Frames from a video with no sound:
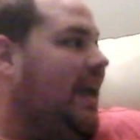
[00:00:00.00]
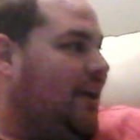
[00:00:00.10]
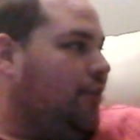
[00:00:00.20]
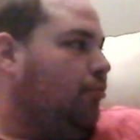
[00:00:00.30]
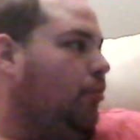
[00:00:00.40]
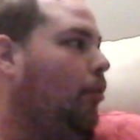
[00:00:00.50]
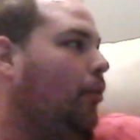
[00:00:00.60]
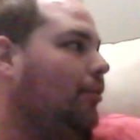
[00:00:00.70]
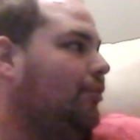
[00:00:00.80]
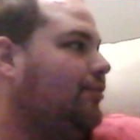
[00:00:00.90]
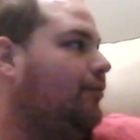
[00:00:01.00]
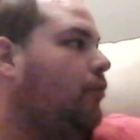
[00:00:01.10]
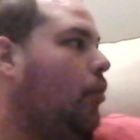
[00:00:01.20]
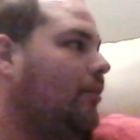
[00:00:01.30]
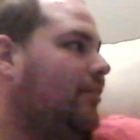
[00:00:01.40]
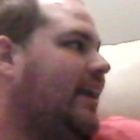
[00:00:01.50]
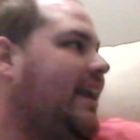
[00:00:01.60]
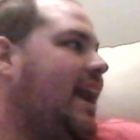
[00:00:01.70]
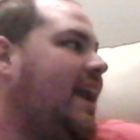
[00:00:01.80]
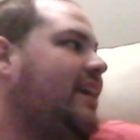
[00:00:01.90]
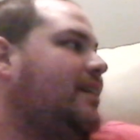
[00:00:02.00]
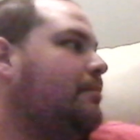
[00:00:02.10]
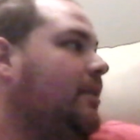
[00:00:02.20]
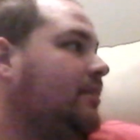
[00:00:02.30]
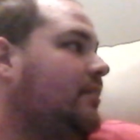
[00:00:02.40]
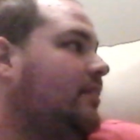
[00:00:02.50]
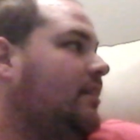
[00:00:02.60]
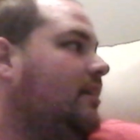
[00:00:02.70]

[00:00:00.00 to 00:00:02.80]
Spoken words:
and rules for the game.